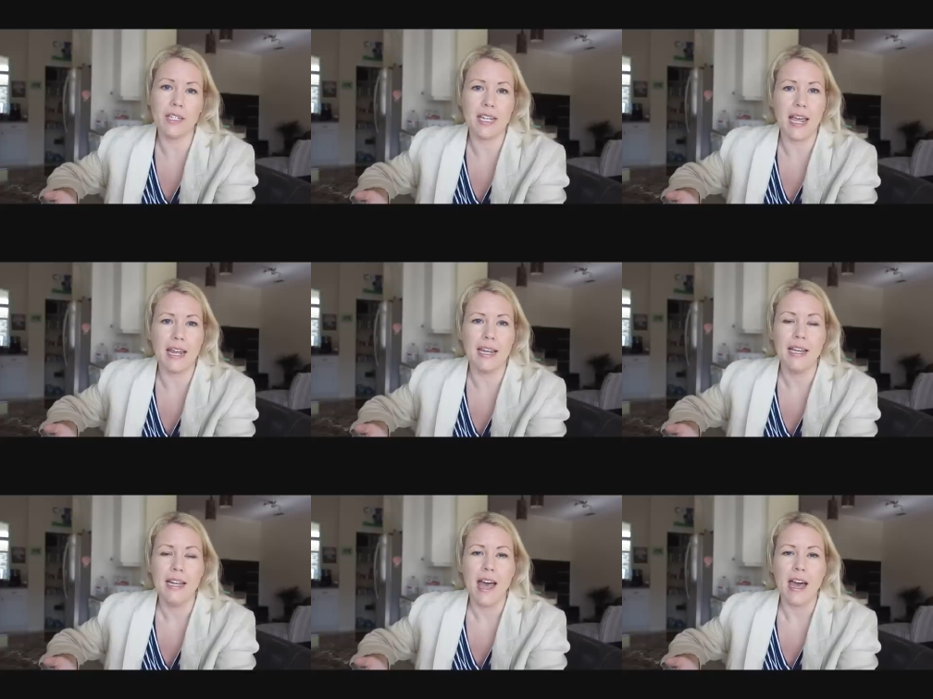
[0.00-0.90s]
the day
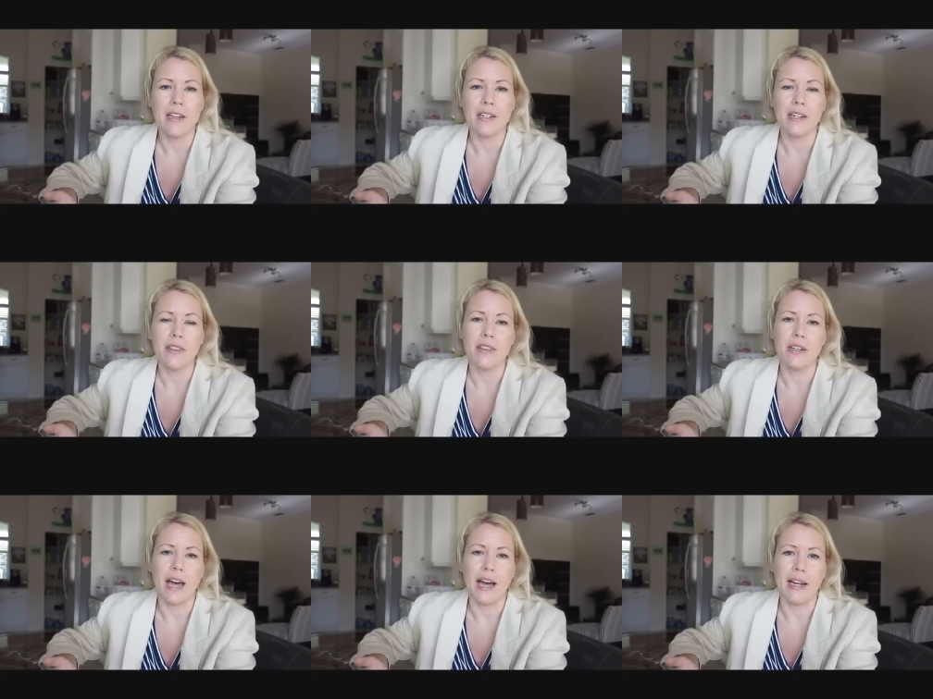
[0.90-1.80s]
and in
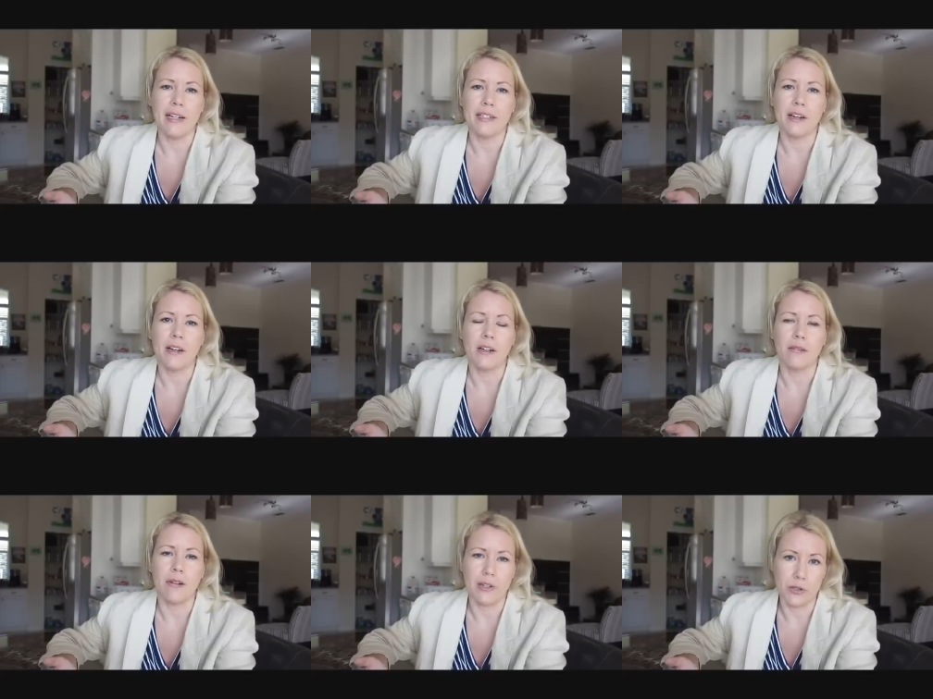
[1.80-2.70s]
the night
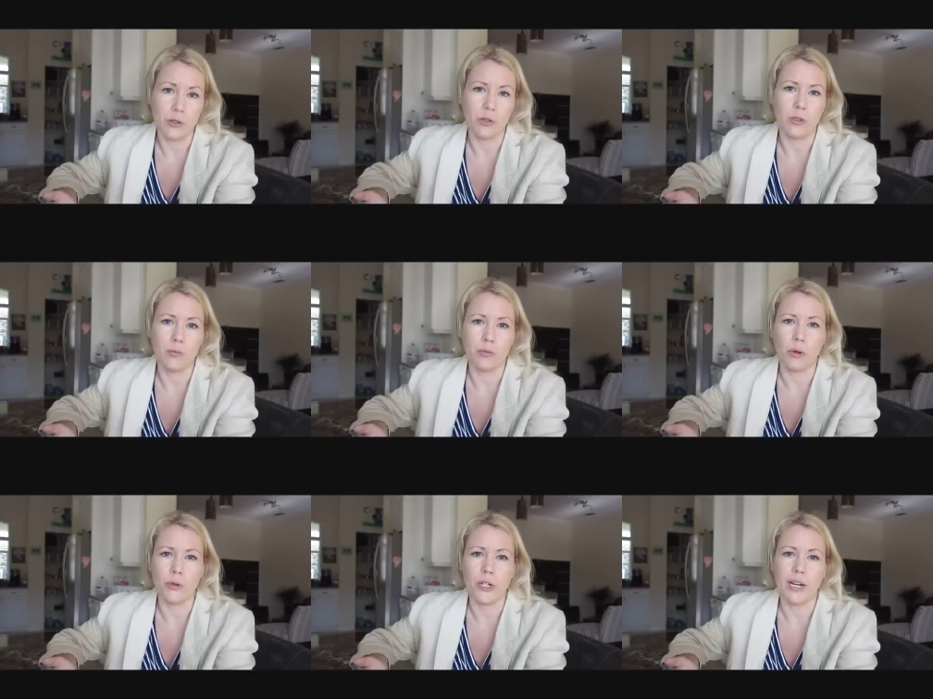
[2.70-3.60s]
a retinol
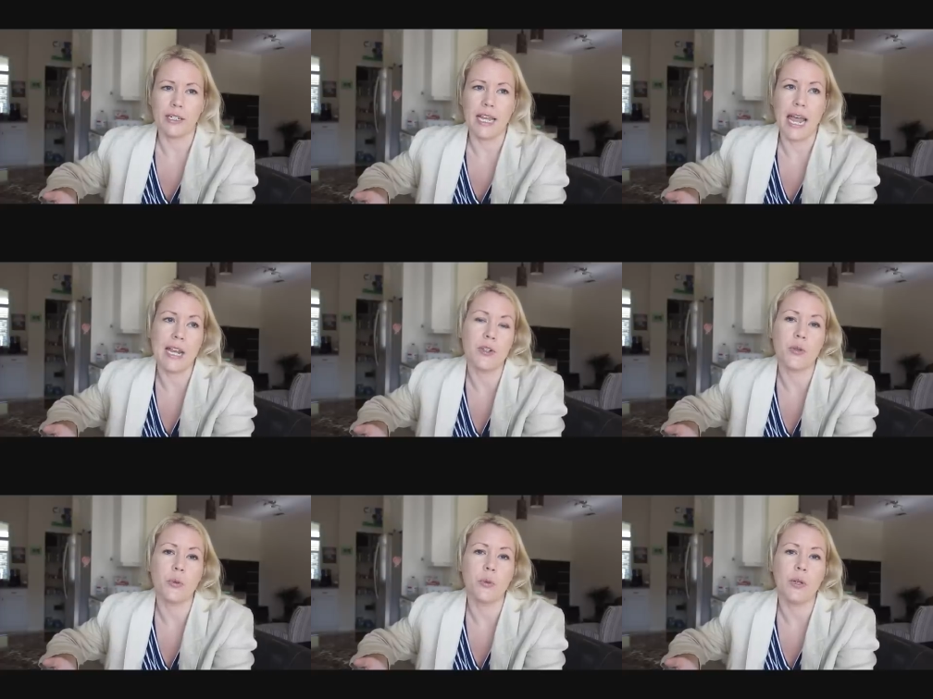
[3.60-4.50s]
product and
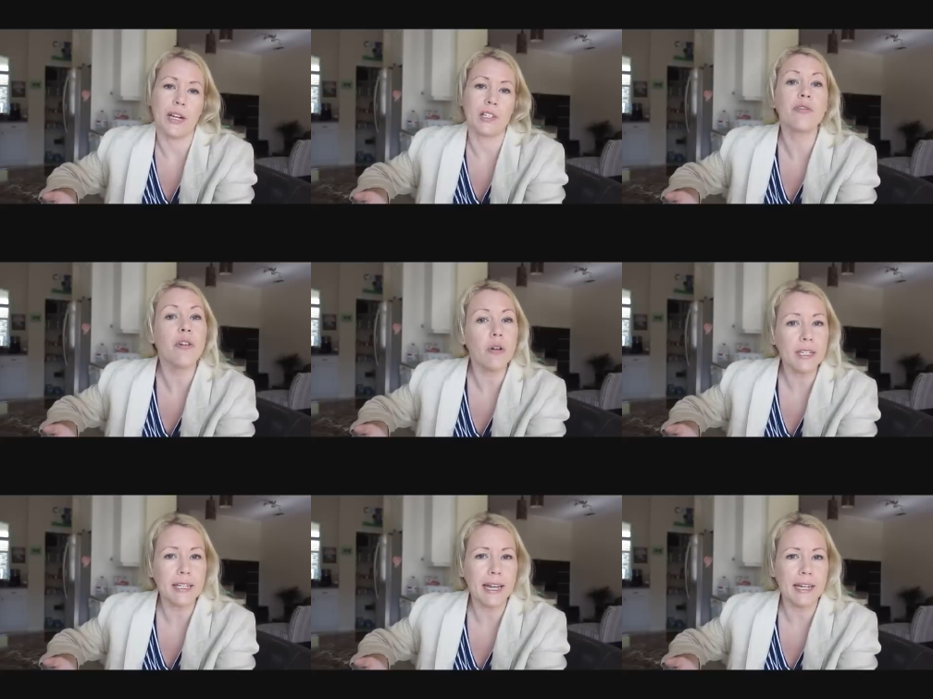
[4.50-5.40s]
to
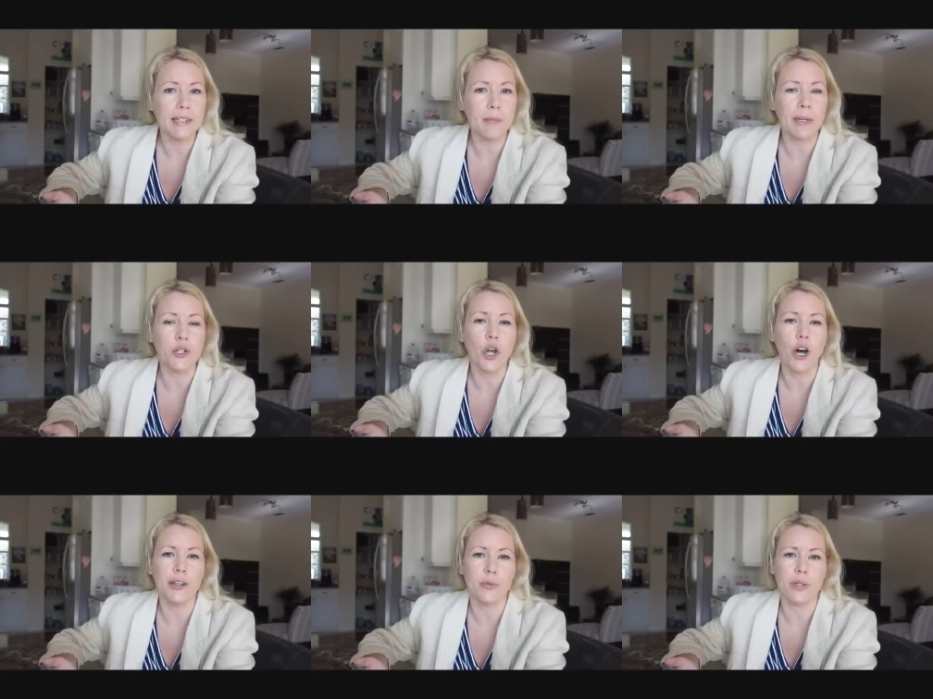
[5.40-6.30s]
exfoliate but
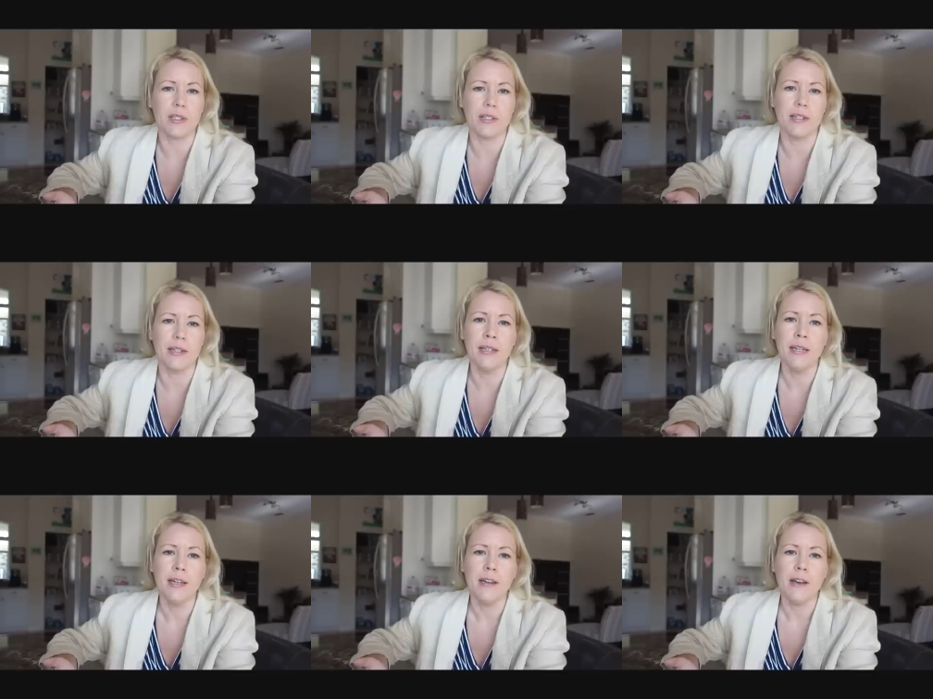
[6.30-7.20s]
not with an
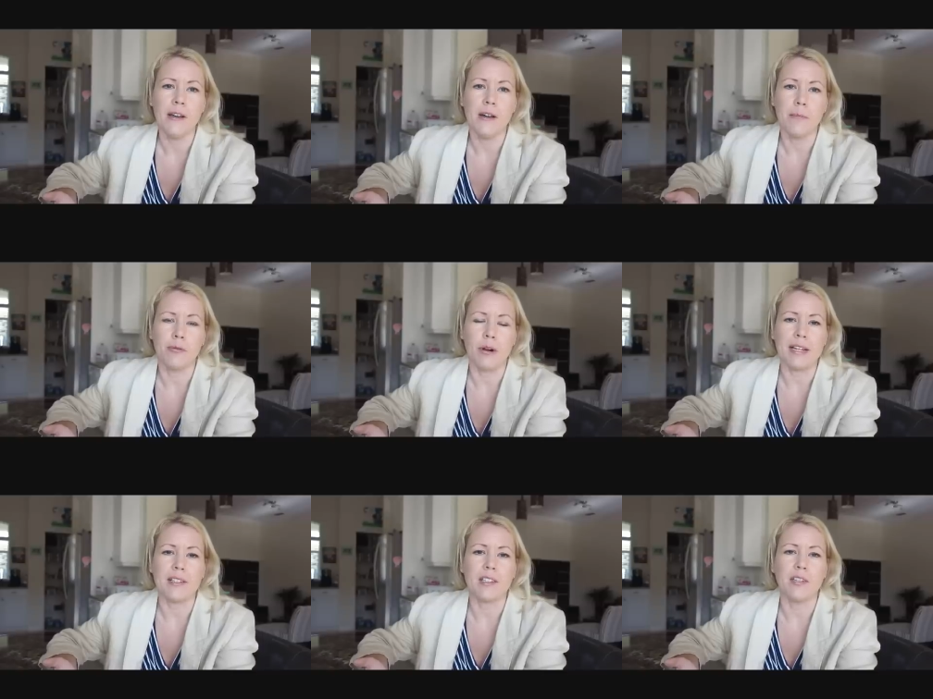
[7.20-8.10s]

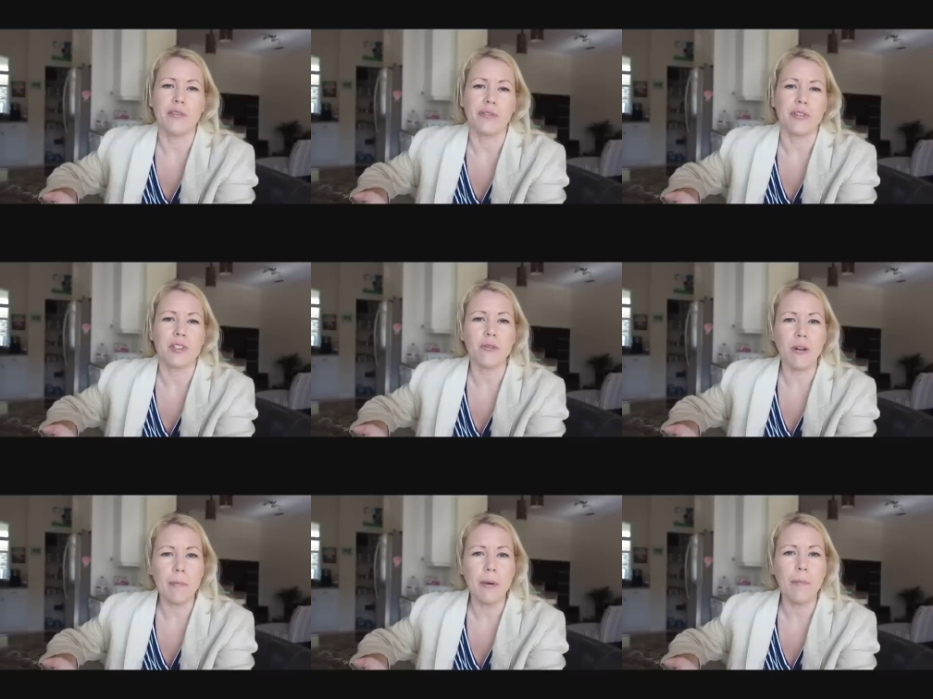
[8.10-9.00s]
abrasive
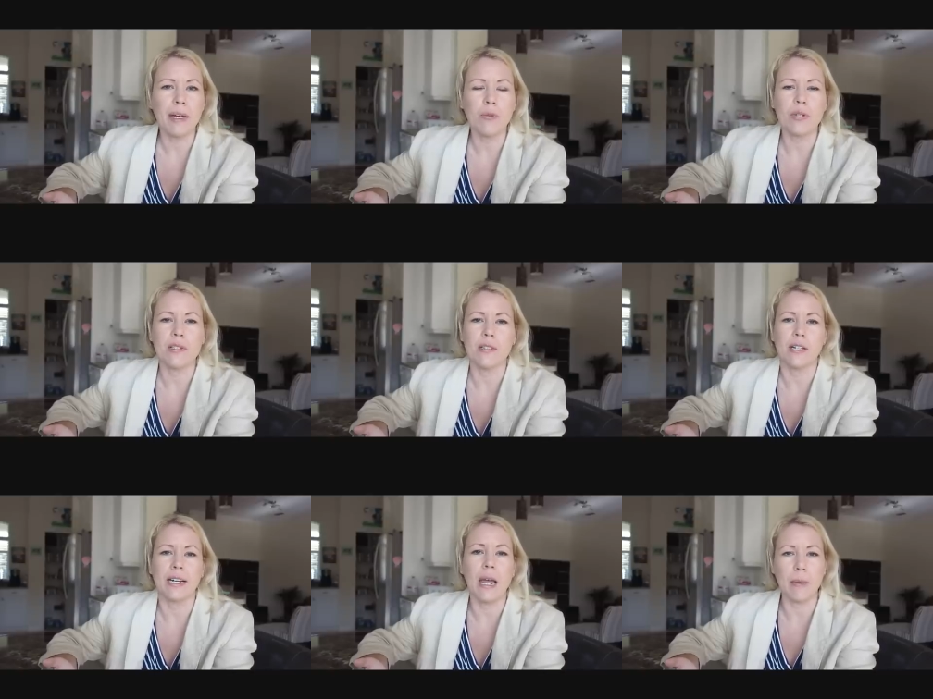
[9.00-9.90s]
scrub but with
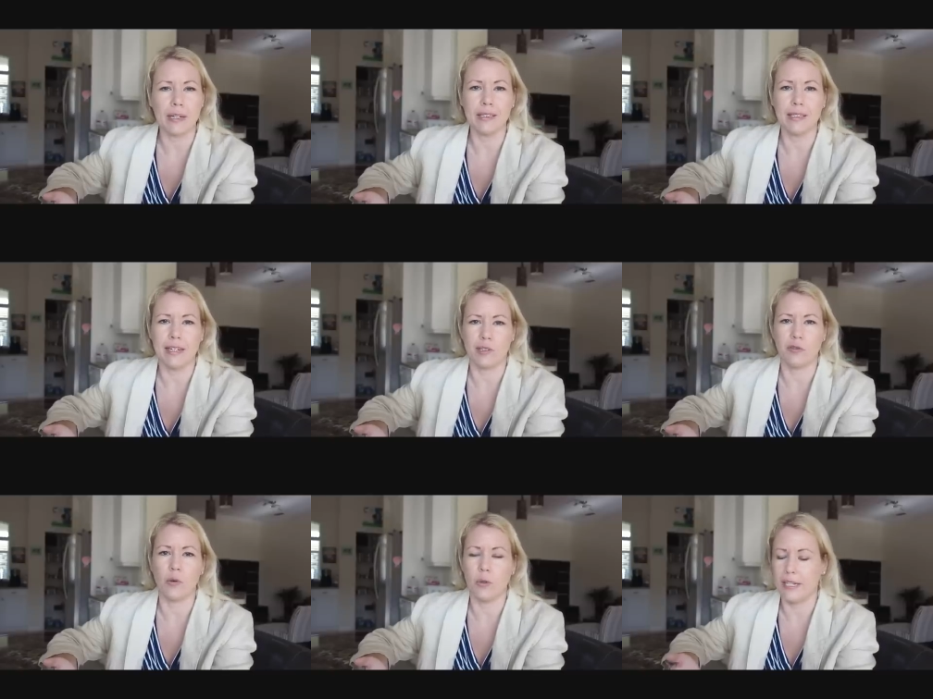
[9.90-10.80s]
a chemical
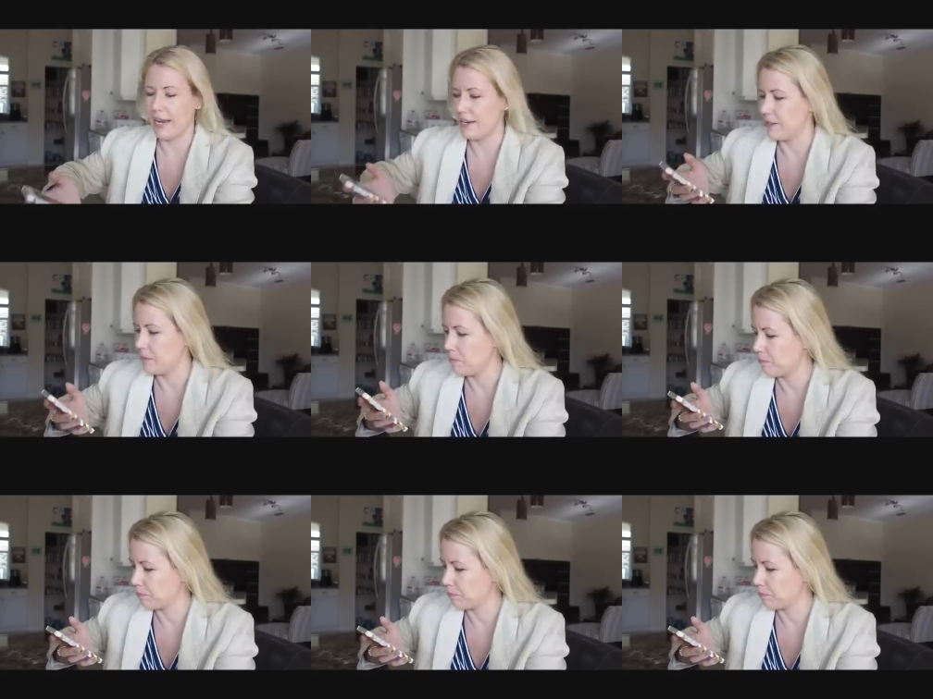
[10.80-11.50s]
exfoliator.